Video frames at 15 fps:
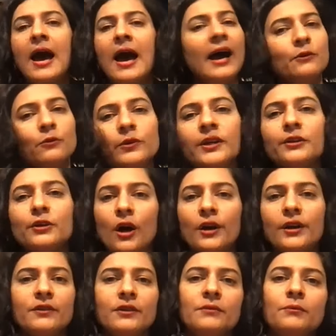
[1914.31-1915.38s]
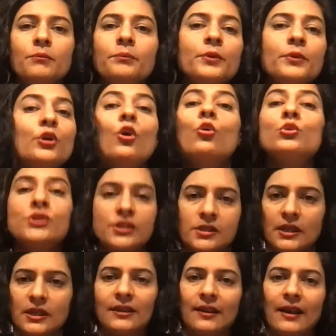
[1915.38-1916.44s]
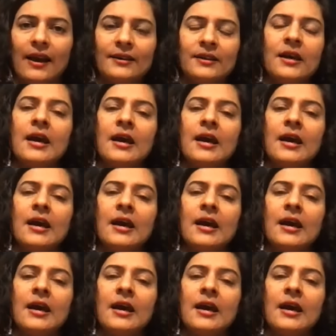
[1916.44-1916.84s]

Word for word: And we're not even noticing that.